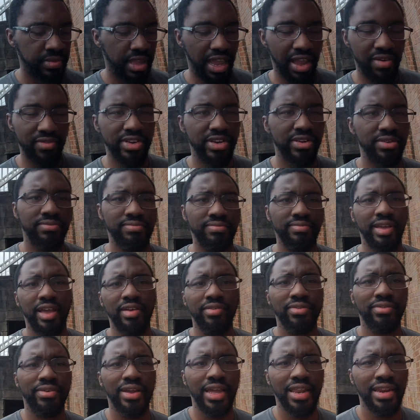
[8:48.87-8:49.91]
haven't
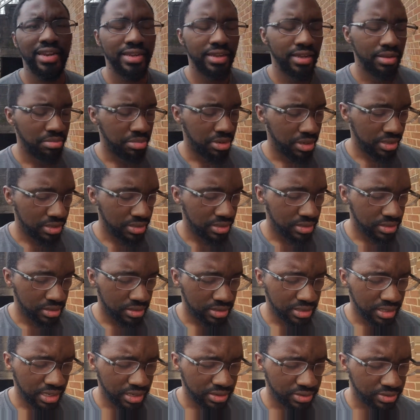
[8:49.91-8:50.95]
ran it yet, but it looks
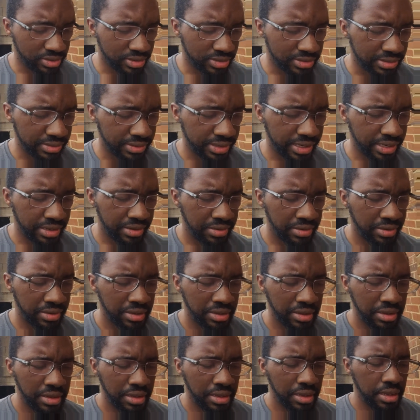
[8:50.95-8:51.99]
kind of cross-threaded.
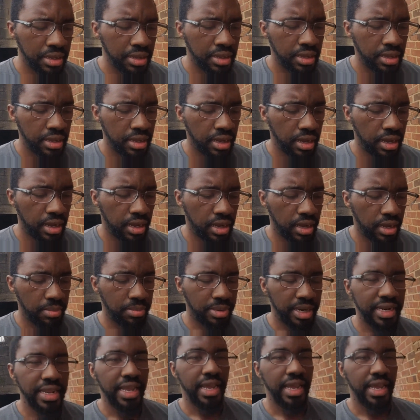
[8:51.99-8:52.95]
But yeah,